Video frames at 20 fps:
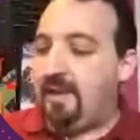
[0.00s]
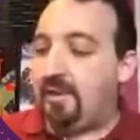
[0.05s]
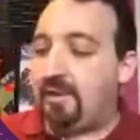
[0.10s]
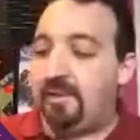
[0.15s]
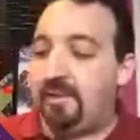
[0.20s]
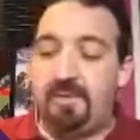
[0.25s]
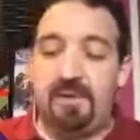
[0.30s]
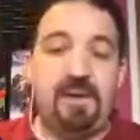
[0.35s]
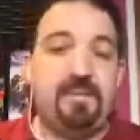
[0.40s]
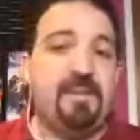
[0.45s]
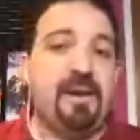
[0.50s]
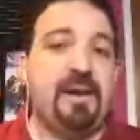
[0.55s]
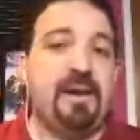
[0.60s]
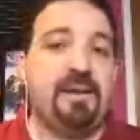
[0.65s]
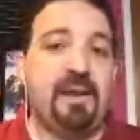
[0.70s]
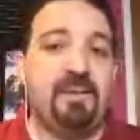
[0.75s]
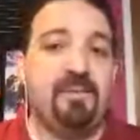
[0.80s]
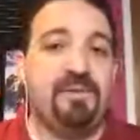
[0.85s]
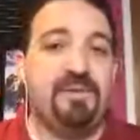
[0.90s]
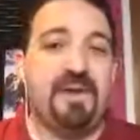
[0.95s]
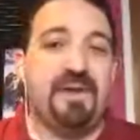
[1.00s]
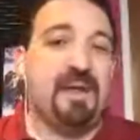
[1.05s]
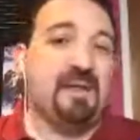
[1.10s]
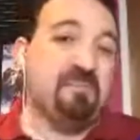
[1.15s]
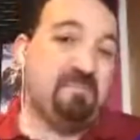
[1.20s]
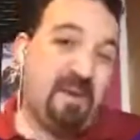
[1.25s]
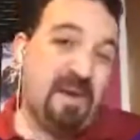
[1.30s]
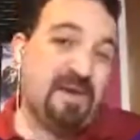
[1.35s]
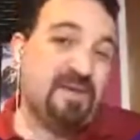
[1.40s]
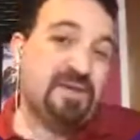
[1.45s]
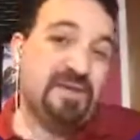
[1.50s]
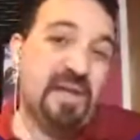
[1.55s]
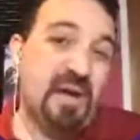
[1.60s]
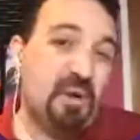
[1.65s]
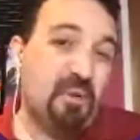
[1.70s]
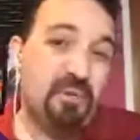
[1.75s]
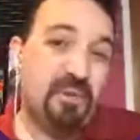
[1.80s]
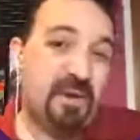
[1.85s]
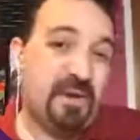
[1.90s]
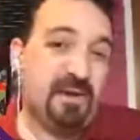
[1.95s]
Another problem that we have is
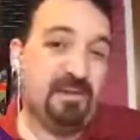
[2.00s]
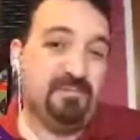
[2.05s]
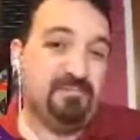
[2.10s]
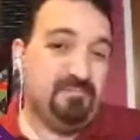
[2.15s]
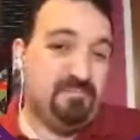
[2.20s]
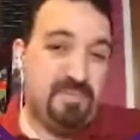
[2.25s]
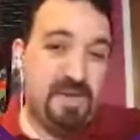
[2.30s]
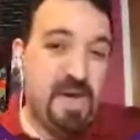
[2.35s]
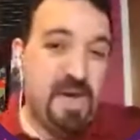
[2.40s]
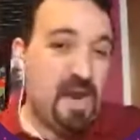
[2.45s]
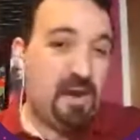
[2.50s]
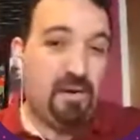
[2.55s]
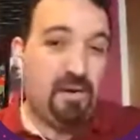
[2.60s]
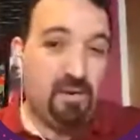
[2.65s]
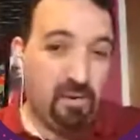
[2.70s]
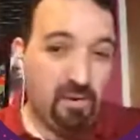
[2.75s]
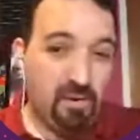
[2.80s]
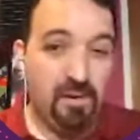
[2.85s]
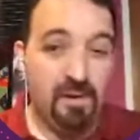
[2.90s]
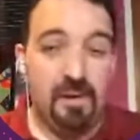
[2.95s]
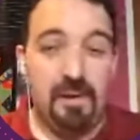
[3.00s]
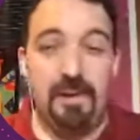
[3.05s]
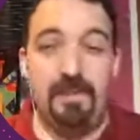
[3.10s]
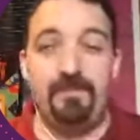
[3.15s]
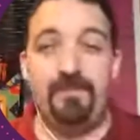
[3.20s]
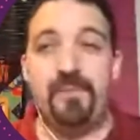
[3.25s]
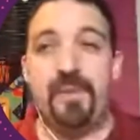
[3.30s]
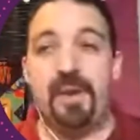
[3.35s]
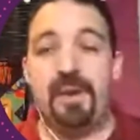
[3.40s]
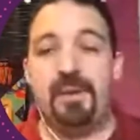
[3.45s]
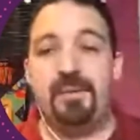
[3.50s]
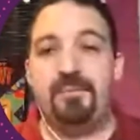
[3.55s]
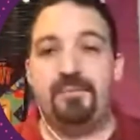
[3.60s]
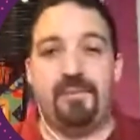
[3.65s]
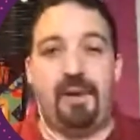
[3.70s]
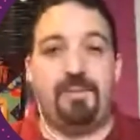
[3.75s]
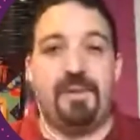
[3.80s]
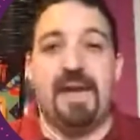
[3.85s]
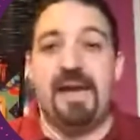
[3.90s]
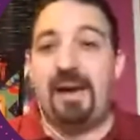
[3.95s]
that page load, that was an
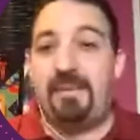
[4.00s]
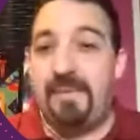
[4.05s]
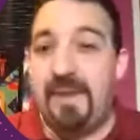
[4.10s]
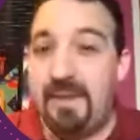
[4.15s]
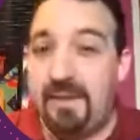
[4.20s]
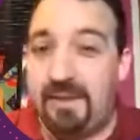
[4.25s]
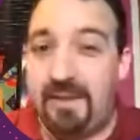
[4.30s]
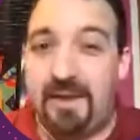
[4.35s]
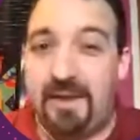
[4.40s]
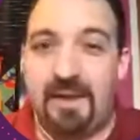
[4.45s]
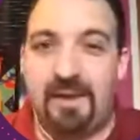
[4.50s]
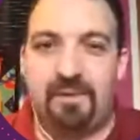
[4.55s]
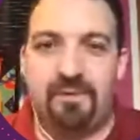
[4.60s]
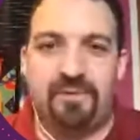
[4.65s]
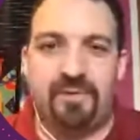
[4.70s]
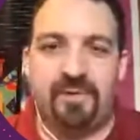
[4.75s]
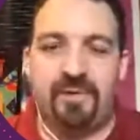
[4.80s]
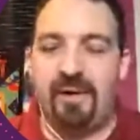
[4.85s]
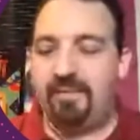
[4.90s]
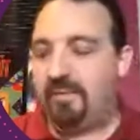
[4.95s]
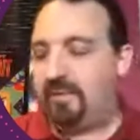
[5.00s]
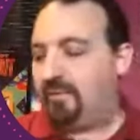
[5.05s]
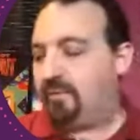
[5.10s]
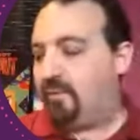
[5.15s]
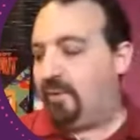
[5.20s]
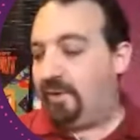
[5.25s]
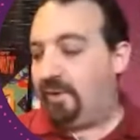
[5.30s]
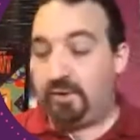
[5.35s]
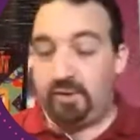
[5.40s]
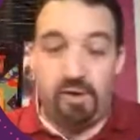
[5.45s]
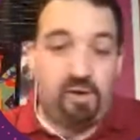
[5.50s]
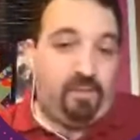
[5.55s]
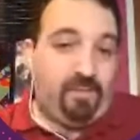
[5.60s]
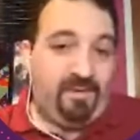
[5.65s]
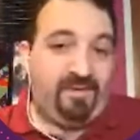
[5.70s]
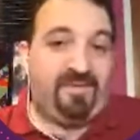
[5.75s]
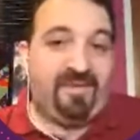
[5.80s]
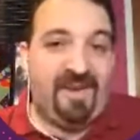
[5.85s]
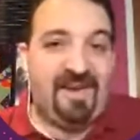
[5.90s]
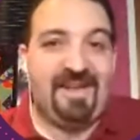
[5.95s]
old metric that we used when I
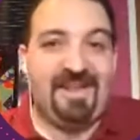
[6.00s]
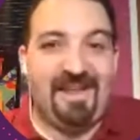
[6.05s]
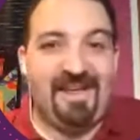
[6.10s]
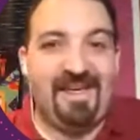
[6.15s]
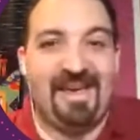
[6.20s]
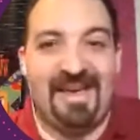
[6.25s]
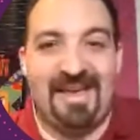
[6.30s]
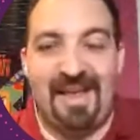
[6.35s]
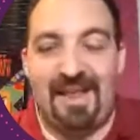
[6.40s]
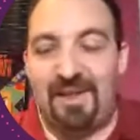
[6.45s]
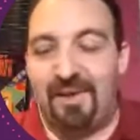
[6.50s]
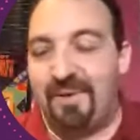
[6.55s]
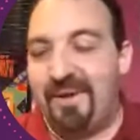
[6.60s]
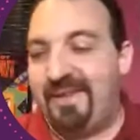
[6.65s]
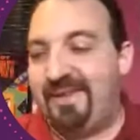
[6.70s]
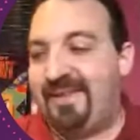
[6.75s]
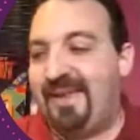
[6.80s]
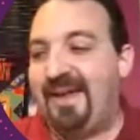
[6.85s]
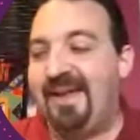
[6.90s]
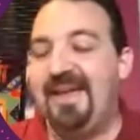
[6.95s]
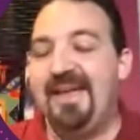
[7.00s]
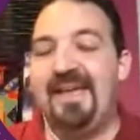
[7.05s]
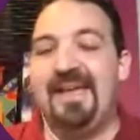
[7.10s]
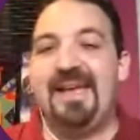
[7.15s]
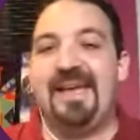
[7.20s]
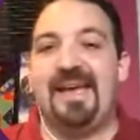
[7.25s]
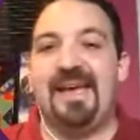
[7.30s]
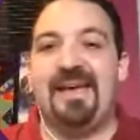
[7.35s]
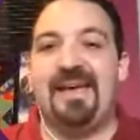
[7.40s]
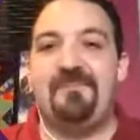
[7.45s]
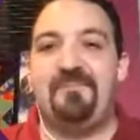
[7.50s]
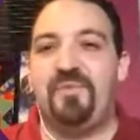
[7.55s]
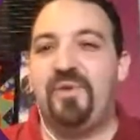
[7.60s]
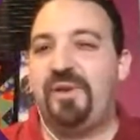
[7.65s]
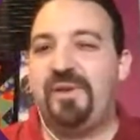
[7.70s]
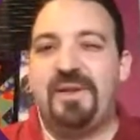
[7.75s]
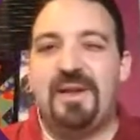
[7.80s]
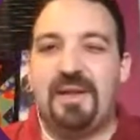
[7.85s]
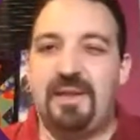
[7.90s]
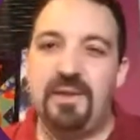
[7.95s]
started in the 90s. It does
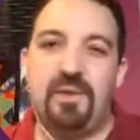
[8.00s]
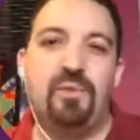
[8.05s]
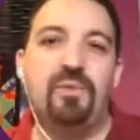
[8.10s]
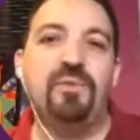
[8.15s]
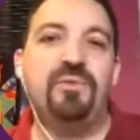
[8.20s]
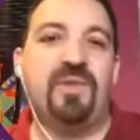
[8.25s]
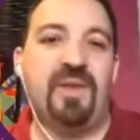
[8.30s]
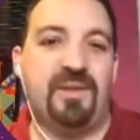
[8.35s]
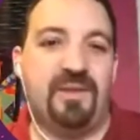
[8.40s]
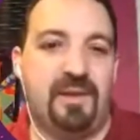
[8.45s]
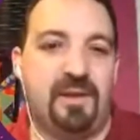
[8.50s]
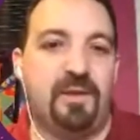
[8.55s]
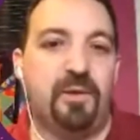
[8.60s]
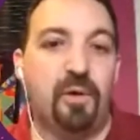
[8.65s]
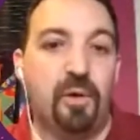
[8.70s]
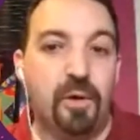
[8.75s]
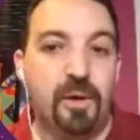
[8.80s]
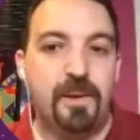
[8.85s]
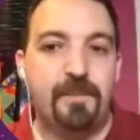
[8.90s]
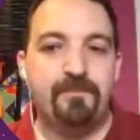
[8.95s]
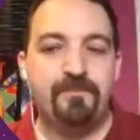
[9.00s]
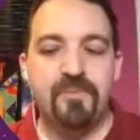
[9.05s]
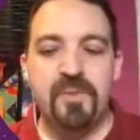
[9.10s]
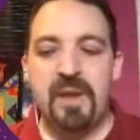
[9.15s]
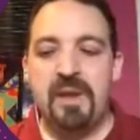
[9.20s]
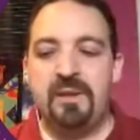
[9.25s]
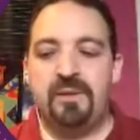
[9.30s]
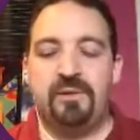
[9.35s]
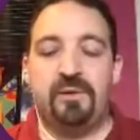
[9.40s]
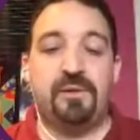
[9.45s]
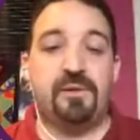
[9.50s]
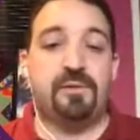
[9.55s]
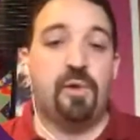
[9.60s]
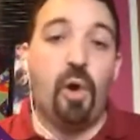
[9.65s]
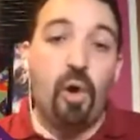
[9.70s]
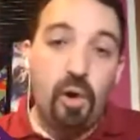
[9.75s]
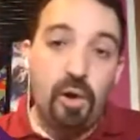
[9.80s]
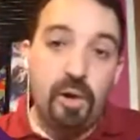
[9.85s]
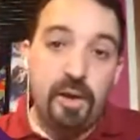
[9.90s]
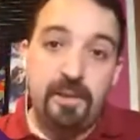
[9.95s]
no longer make sense
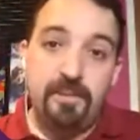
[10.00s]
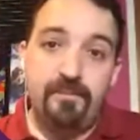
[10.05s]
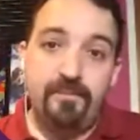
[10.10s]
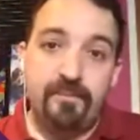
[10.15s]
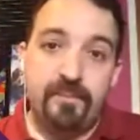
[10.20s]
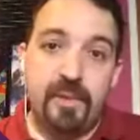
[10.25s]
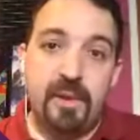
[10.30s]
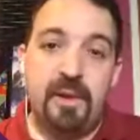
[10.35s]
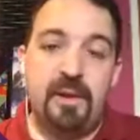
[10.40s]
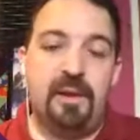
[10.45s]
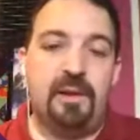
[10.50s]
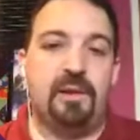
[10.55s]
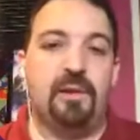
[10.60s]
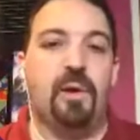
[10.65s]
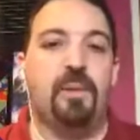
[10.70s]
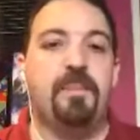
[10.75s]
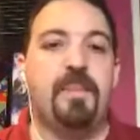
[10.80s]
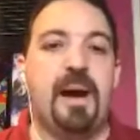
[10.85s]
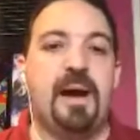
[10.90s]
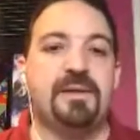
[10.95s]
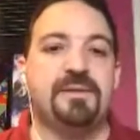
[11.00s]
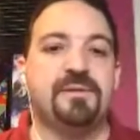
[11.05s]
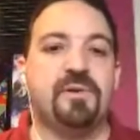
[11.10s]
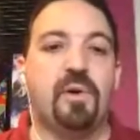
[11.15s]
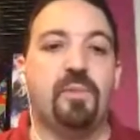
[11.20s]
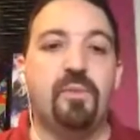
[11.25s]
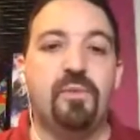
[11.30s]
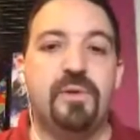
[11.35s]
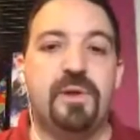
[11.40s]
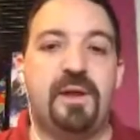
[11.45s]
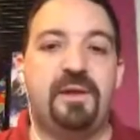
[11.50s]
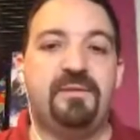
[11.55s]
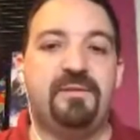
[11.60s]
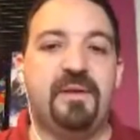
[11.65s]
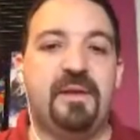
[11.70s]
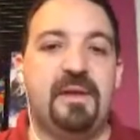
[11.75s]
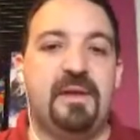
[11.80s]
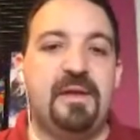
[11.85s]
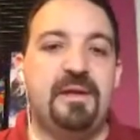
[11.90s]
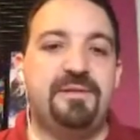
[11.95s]
today. So the most common
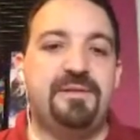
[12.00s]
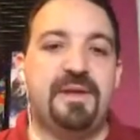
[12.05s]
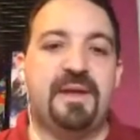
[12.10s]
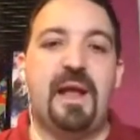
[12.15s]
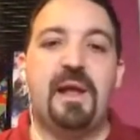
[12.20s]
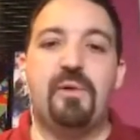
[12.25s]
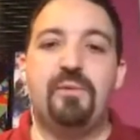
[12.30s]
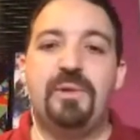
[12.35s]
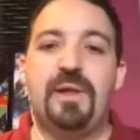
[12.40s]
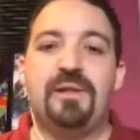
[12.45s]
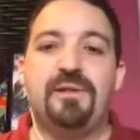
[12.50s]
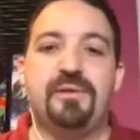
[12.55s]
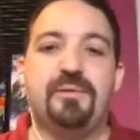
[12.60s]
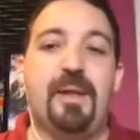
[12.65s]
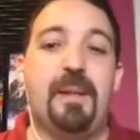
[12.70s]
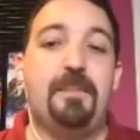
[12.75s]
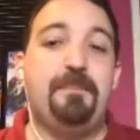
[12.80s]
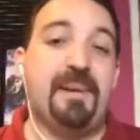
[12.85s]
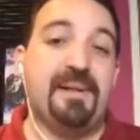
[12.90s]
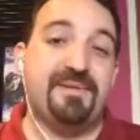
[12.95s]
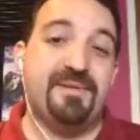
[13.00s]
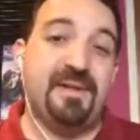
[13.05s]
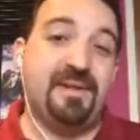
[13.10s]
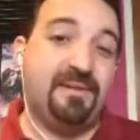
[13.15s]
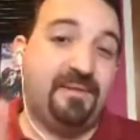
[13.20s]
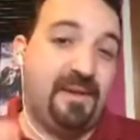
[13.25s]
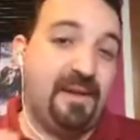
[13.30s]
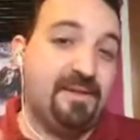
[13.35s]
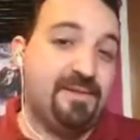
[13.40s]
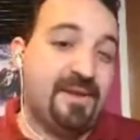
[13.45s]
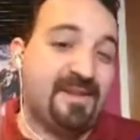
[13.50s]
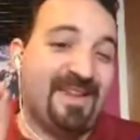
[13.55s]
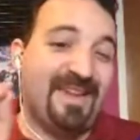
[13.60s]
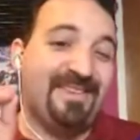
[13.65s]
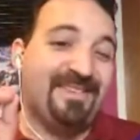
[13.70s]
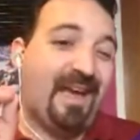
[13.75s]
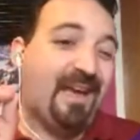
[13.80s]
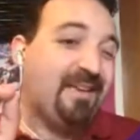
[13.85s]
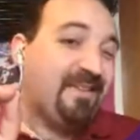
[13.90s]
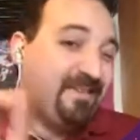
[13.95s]
today are calculated over the
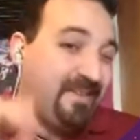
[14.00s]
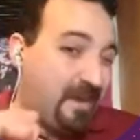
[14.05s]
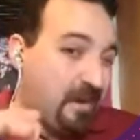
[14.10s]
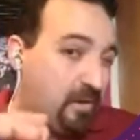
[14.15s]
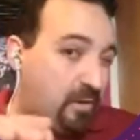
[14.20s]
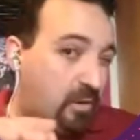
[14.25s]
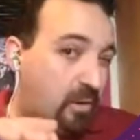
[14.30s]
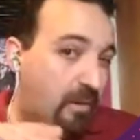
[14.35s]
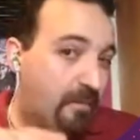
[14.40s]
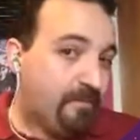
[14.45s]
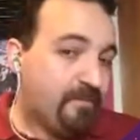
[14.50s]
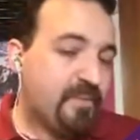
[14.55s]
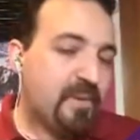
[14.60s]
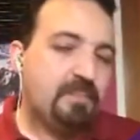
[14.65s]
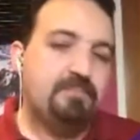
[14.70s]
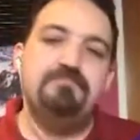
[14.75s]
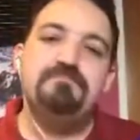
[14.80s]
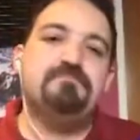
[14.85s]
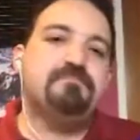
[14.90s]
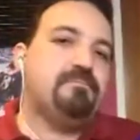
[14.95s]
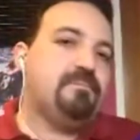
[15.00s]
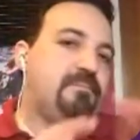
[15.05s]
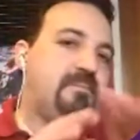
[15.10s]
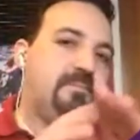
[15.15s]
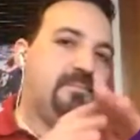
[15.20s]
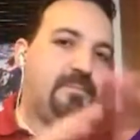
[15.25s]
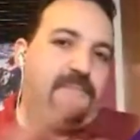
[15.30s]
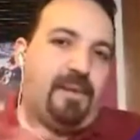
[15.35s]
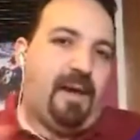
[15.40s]
75th percentile.